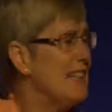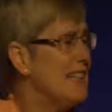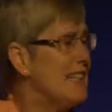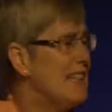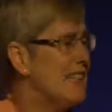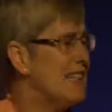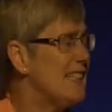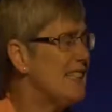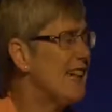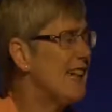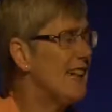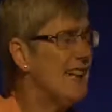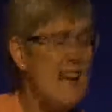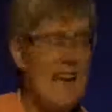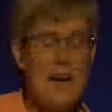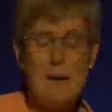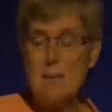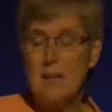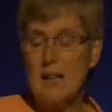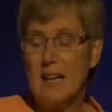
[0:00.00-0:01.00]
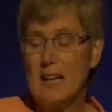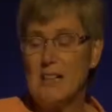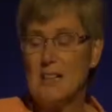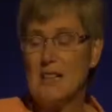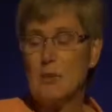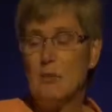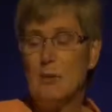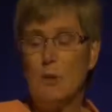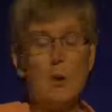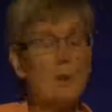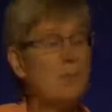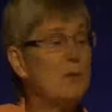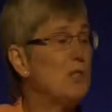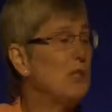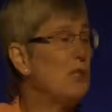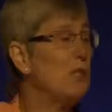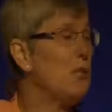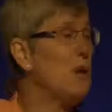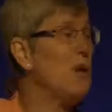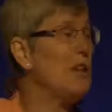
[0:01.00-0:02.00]
this dynamin isoform
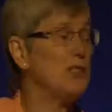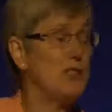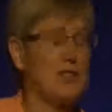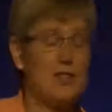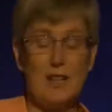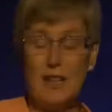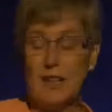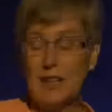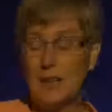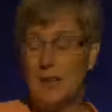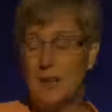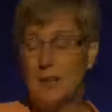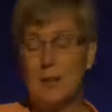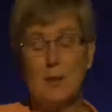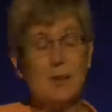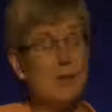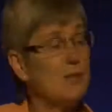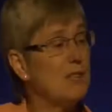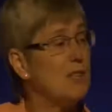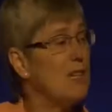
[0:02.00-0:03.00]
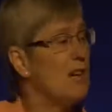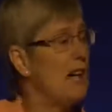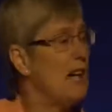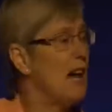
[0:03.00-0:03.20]
switch that occurs